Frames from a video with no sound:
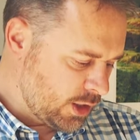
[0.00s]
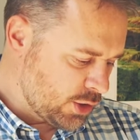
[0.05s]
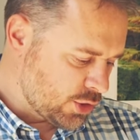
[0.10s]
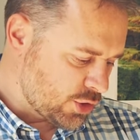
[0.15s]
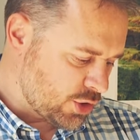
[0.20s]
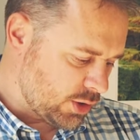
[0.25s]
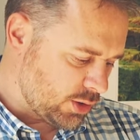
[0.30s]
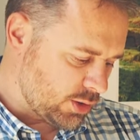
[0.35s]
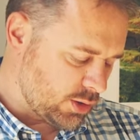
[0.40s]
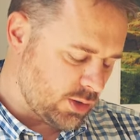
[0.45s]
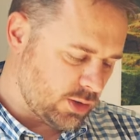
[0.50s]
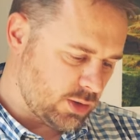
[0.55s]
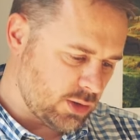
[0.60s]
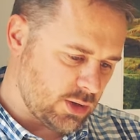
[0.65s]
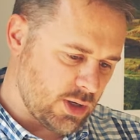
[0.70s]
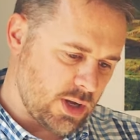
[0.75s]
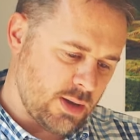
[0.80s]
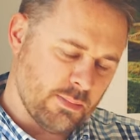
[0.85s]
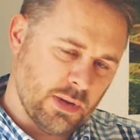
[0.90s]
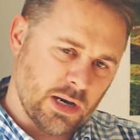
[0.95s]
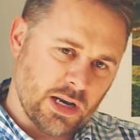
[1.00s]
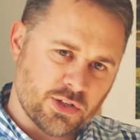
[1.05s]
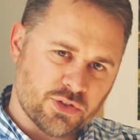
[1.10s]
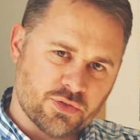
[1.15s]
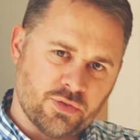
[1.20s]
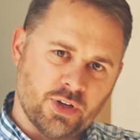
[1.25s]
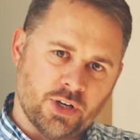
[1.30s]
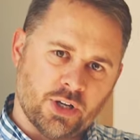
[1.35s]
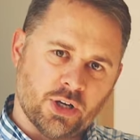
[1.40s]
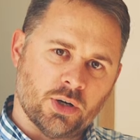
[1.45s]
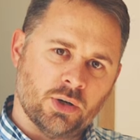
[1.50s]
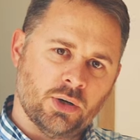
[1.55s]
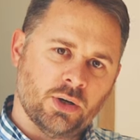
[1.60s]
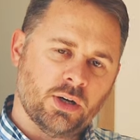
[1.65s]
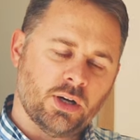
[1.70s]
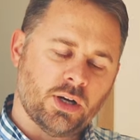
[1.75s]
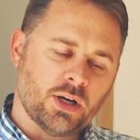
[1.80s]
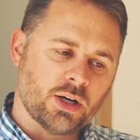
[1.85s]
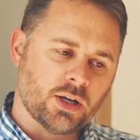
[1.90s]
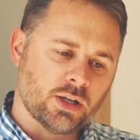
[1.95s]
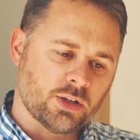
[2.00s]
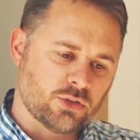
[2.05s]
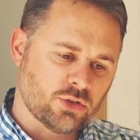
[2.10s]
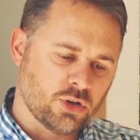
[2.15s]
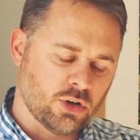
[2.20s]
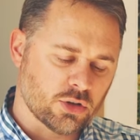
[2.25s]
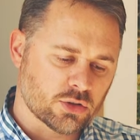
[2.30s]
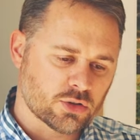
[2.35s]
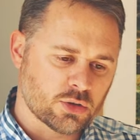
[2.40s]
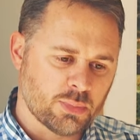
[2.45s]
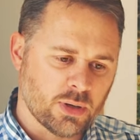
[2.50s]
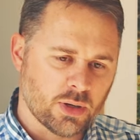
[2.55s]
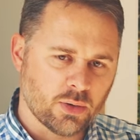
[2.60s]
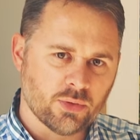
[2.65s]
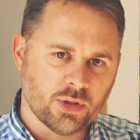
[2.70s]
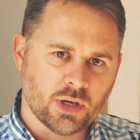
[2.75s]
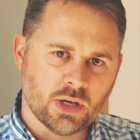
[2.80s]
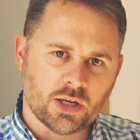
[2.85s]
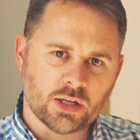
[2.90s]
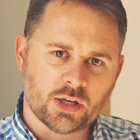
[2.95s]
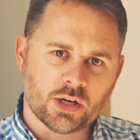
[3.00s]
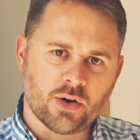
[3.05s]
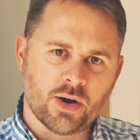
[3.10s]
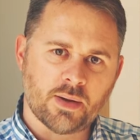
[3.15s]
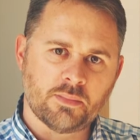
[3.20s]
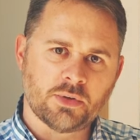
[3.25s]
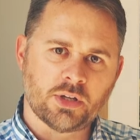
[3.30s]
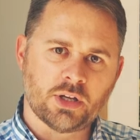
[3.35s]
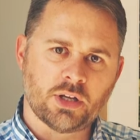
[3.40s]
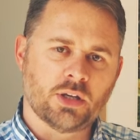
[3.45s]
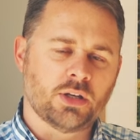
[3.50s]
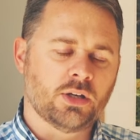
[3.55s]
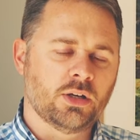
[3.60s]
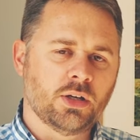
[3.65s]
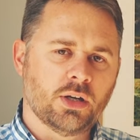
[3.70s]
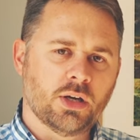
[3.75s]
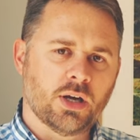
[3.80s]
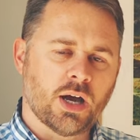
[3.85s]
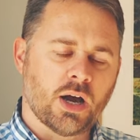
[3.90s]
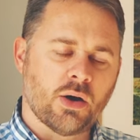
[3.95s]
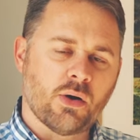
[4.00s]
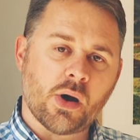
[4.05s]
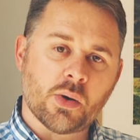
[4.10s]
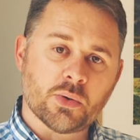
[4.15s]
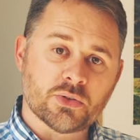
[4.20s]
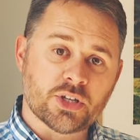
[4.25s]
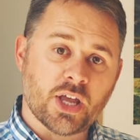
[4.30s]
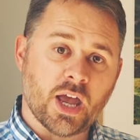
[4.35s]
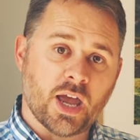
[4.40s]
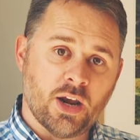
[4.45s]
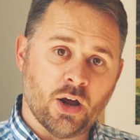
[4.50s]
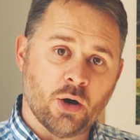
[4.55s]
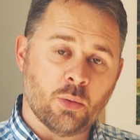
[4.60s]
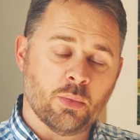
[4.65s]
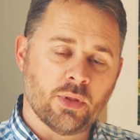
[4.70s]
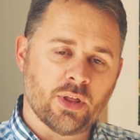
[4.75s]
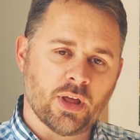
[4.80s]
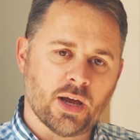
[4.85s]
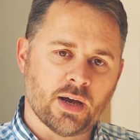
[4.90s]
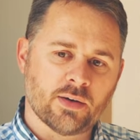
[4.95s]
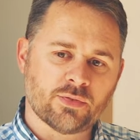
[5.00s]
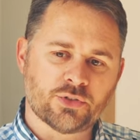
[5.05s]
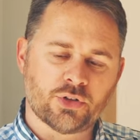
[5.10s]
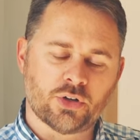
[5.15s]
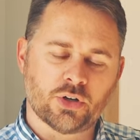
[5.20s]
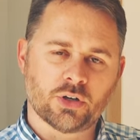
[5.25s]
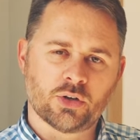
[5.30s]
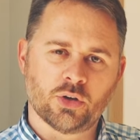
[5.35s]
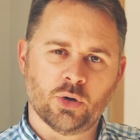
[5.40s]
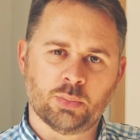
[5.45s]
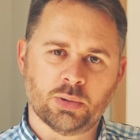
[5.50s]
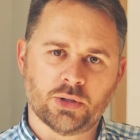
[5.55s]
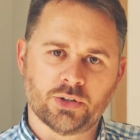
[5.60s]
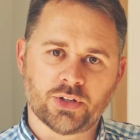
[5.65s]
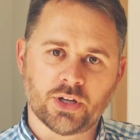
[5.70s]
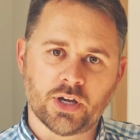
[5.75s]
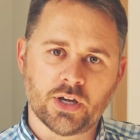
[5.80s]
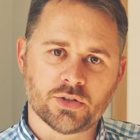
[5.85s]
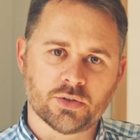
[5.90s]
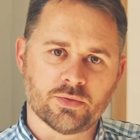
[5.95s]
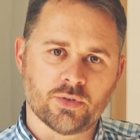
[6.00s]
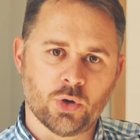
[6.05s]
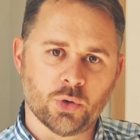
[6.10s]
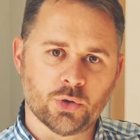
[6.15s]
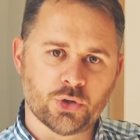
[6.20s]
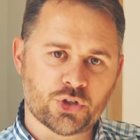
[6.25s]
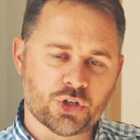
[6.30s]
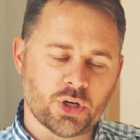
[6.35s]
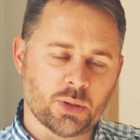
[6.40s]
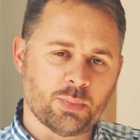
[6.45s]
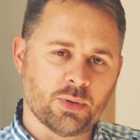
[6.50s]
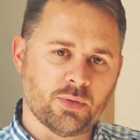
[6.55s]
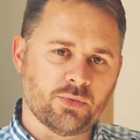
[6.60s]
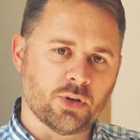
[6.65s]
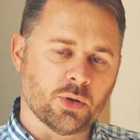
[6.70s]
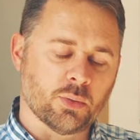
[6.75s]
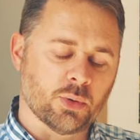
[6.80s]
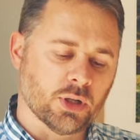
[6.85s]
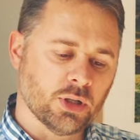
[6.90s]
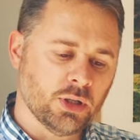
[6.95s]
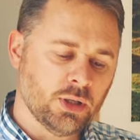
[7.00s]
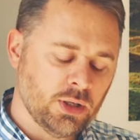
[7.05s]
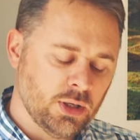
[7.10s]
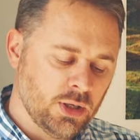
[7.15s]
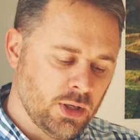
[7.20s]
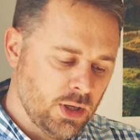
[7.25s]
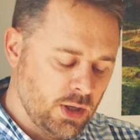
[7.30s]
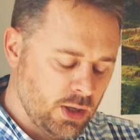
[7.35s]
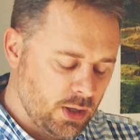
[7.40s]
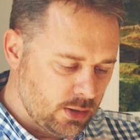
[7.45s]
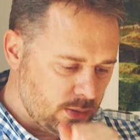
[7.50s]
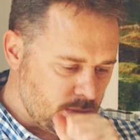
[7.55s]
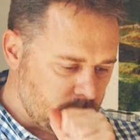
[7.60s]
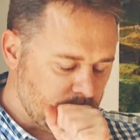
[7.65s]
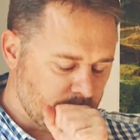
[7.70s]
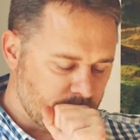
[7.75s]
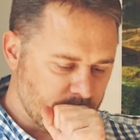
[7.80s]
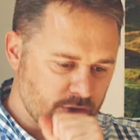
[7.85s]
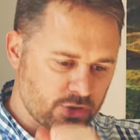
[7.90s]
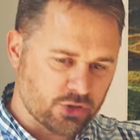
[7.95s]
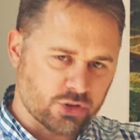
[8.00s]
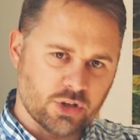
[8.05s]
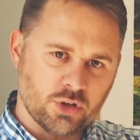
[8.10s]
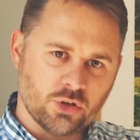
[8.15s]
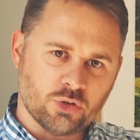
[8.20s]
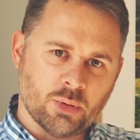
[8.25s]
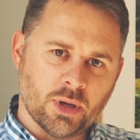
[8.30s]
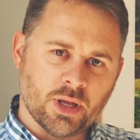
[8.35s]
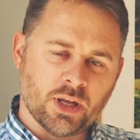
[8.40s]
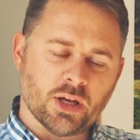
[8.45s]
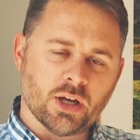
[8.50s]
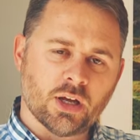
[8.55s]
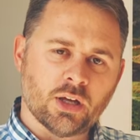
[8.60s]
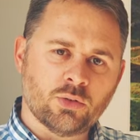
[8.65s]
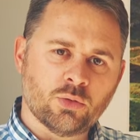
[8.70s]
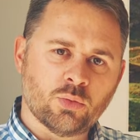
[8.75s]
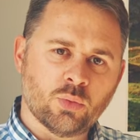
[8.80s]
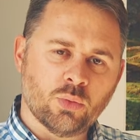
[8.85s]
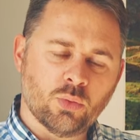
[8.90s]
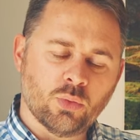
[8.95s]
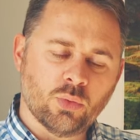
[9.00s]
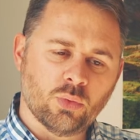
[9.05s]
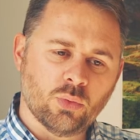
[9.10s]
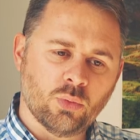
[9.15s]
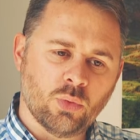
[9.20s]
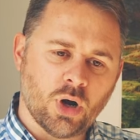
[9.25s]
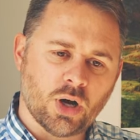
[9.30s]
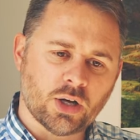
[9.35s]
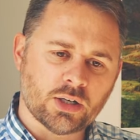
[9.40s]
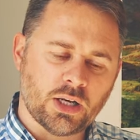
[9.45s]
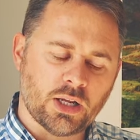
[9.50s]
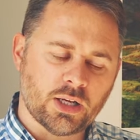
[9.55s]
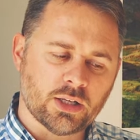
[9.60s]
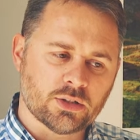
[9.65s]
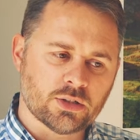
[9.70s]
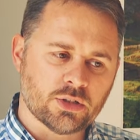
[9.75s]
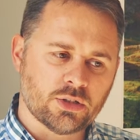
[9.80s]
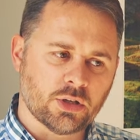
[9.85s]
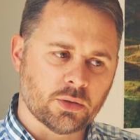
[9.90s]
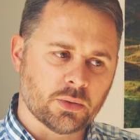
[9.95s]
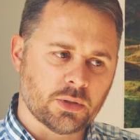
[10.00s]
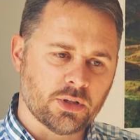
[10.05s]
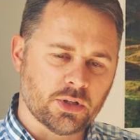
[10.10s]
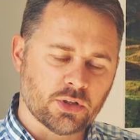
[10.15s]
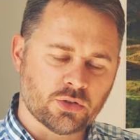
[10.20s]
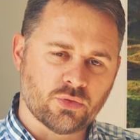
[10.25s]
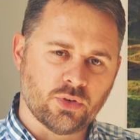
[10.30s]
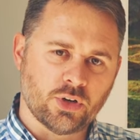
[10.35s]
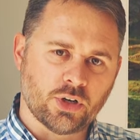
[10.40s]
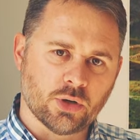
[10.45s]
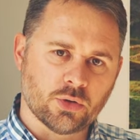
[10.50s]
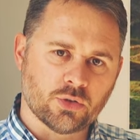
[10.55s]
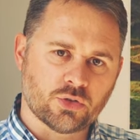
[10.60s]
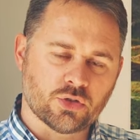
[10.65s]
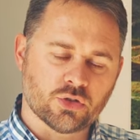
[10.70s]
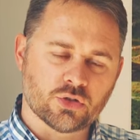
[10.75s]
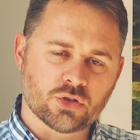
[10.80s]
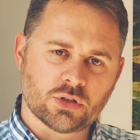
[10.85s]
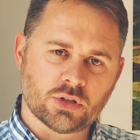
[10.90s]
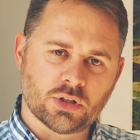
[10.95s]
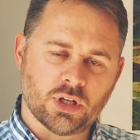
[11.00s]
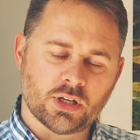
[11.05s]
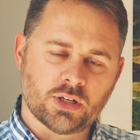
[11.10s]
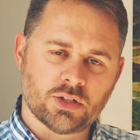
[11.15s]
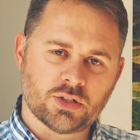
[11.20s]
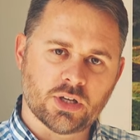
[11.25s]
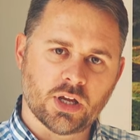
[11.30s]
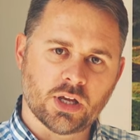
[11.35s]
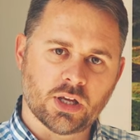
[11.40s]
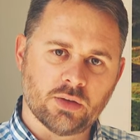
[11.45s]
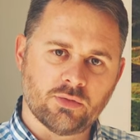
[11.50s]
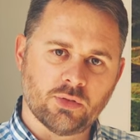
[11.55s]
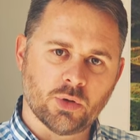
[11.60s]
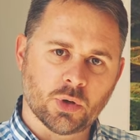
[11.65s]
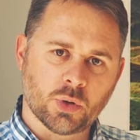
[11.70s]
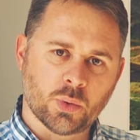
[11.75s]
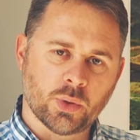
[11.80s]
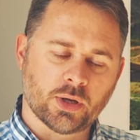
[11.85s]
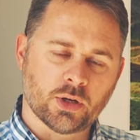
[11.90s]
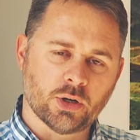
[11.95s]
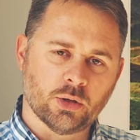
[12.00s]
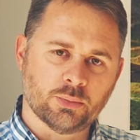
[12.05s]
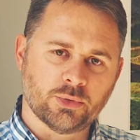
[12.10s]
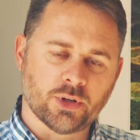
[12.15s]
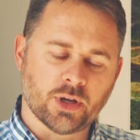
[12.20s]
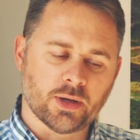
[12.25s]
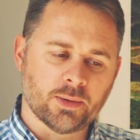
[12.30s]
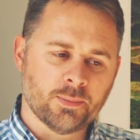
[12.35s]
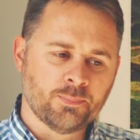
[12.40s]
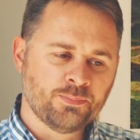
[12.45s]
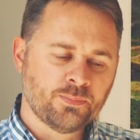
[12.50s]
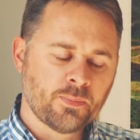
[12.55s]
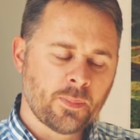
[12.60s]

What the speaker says: So in my last video, I talked about the Leica M-D and how I was getting on with it after a couple of days of ownership, if you will. Excuse me. And what I'd like to do in this video is just, like I say, give you a quick update.